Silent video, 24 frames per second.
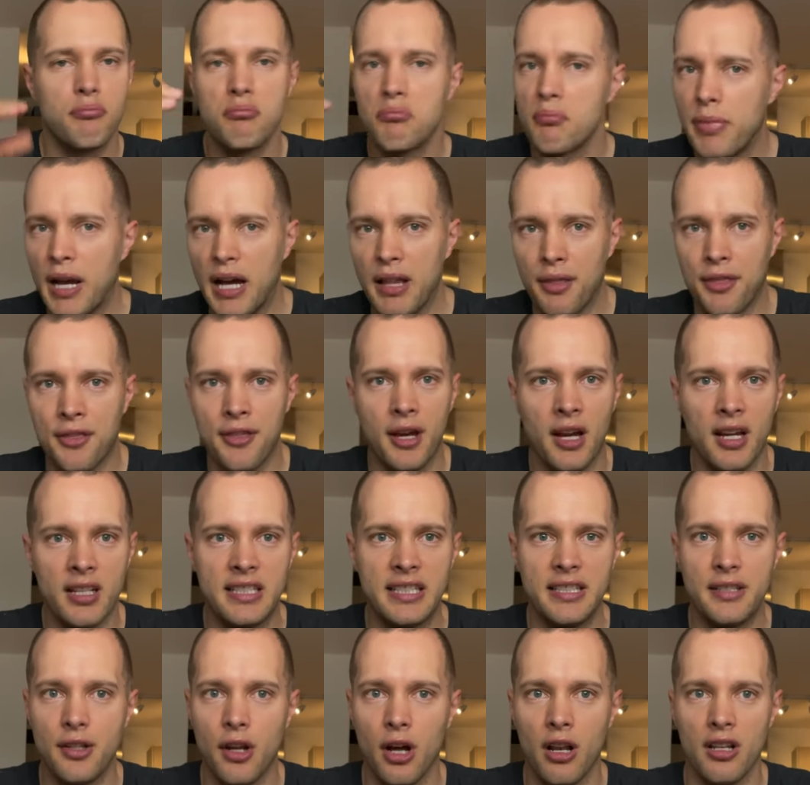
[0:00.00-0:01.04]
About $30
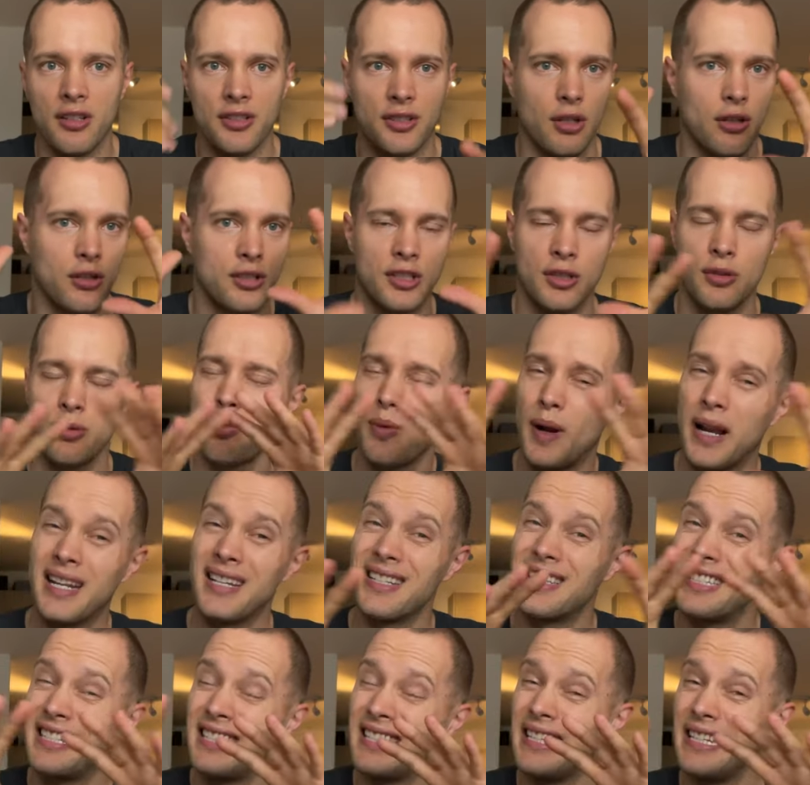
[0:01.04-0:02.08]
or
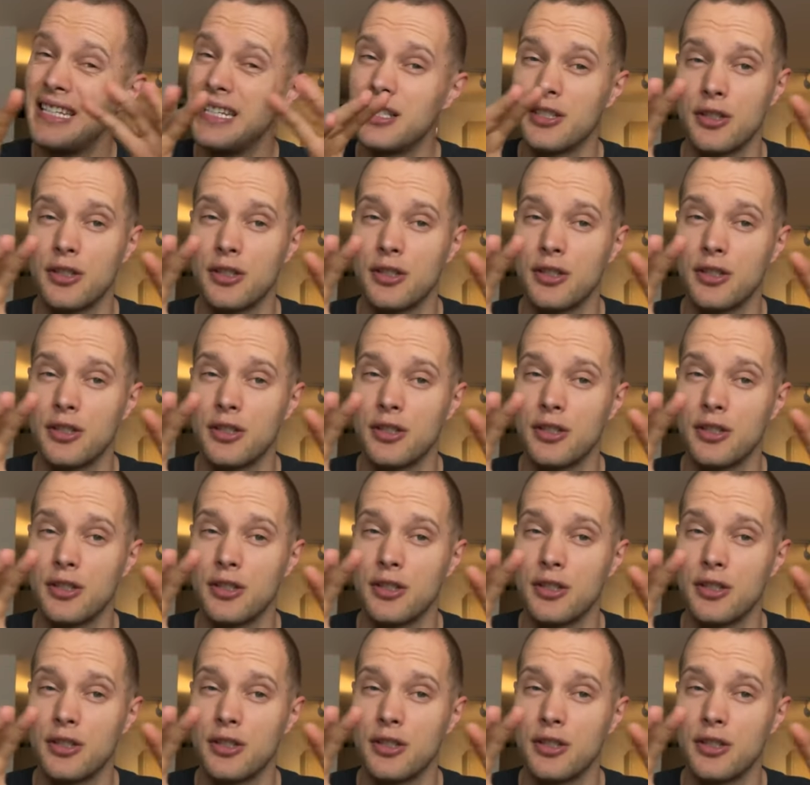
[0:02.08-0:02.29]
20,